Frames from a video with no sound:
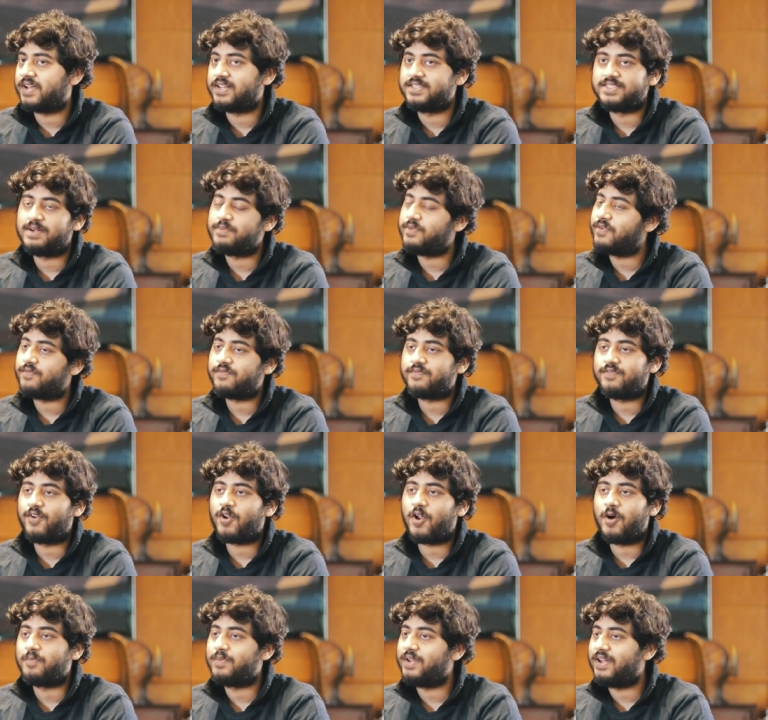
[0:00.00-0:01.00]
concept of
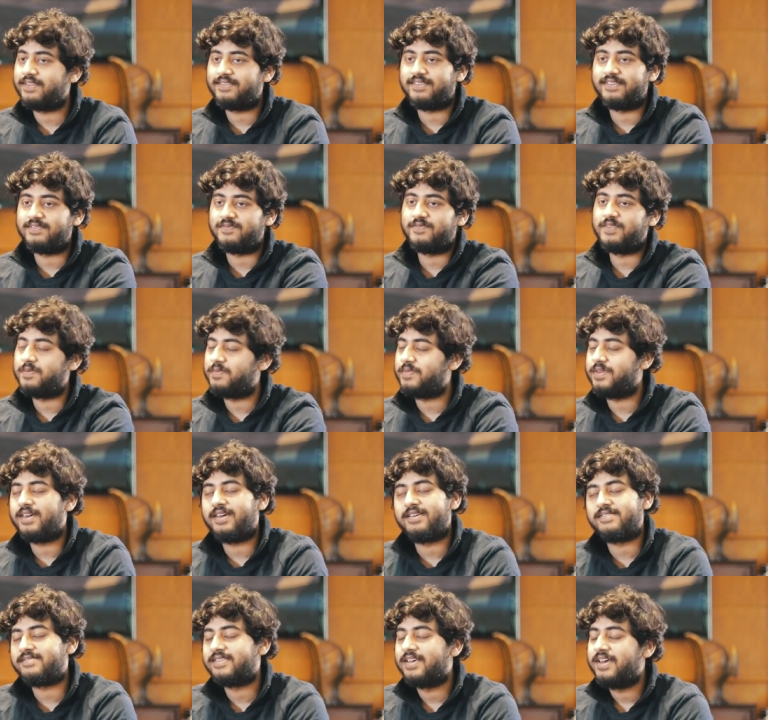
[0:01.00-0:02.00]
droplets as
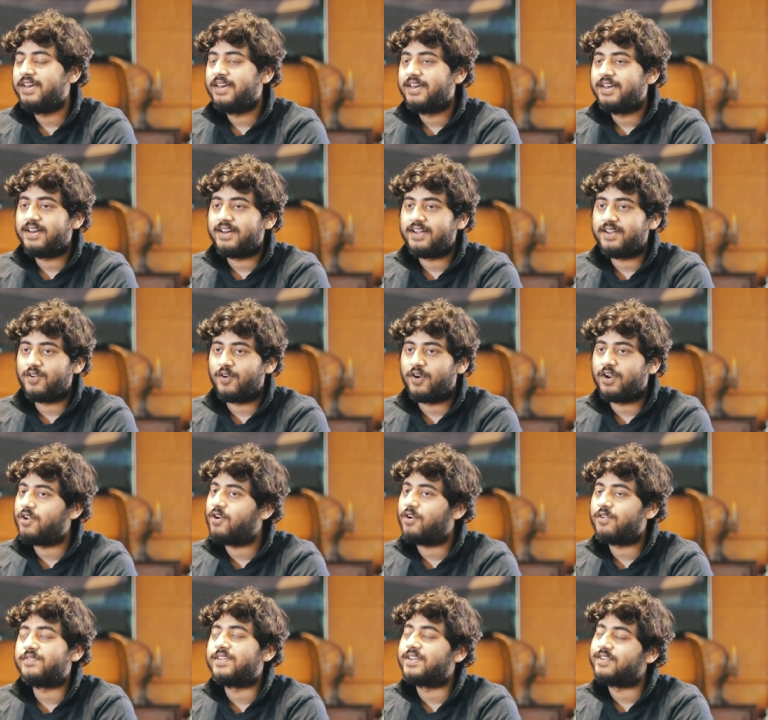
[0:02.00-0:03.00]
VPS, not a
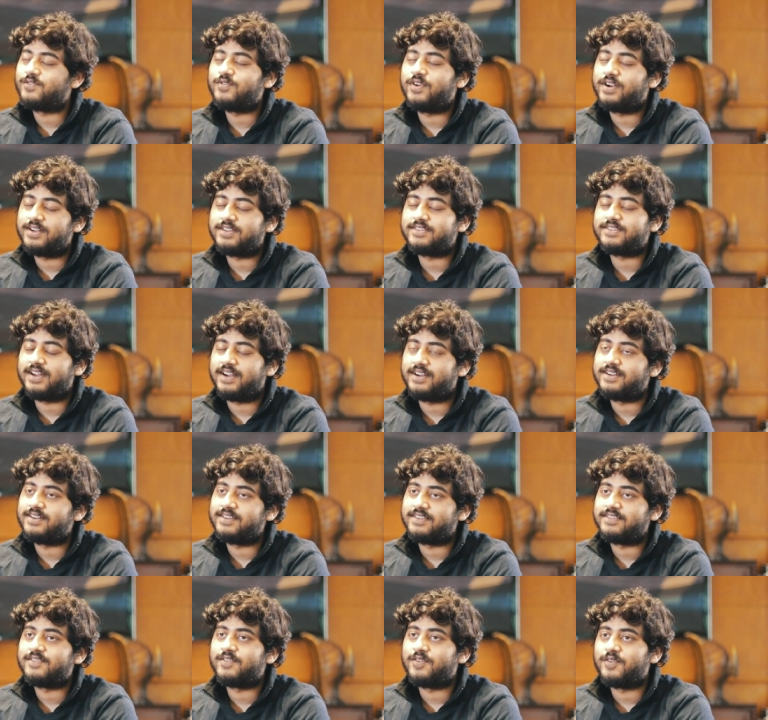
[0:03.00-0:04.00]
lot of things to
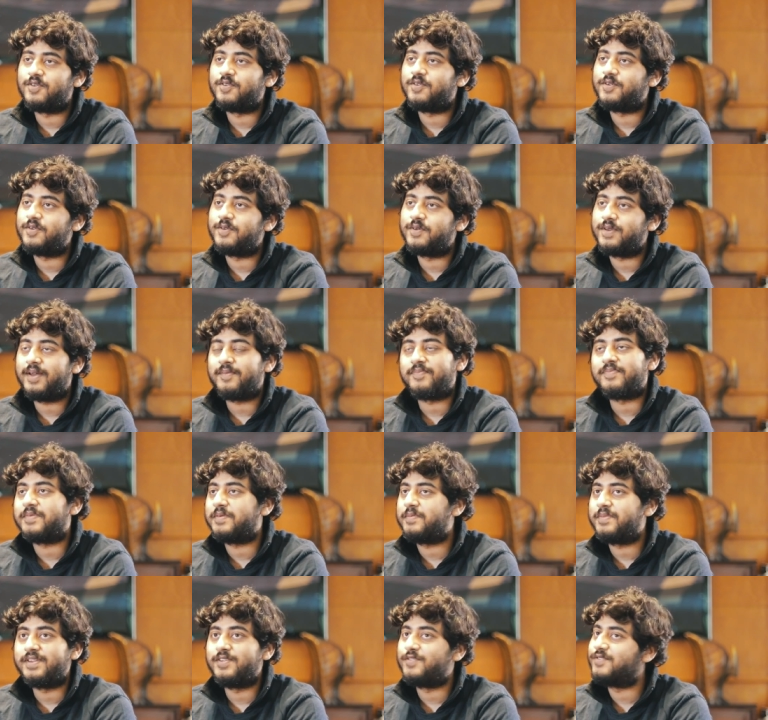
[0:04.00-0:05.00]
understand. So yeah,
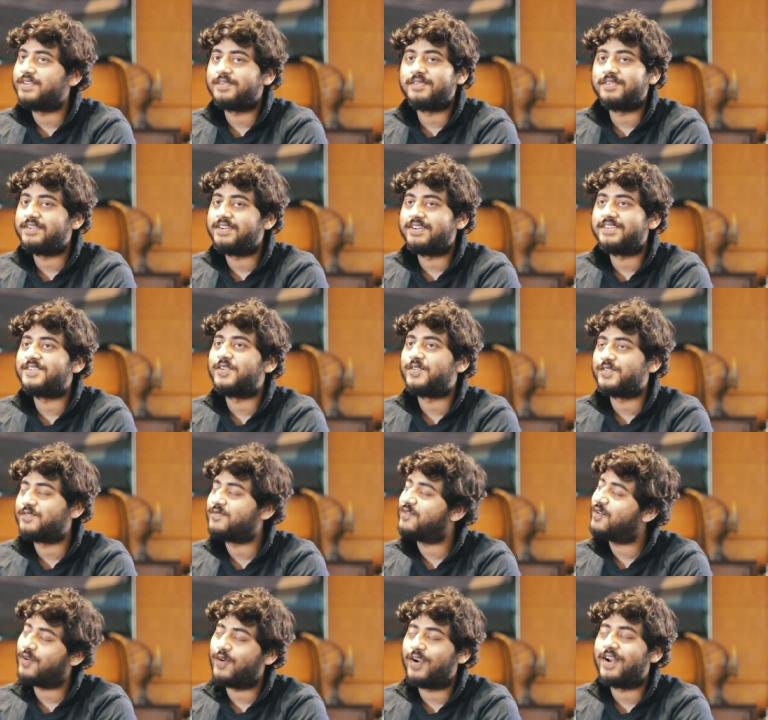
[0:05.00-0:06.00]
I've been using
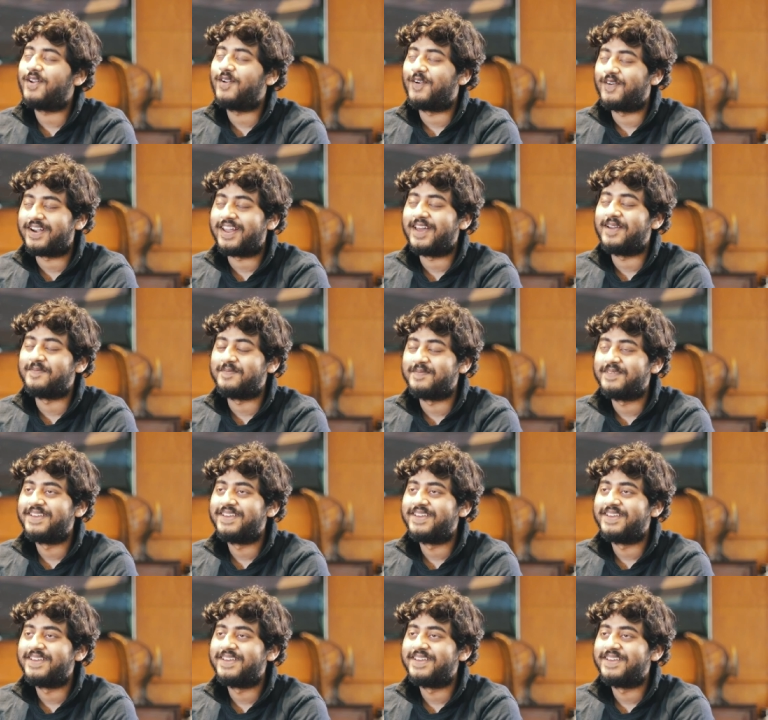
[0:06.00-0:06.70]
DigitalOcean for quite a long time.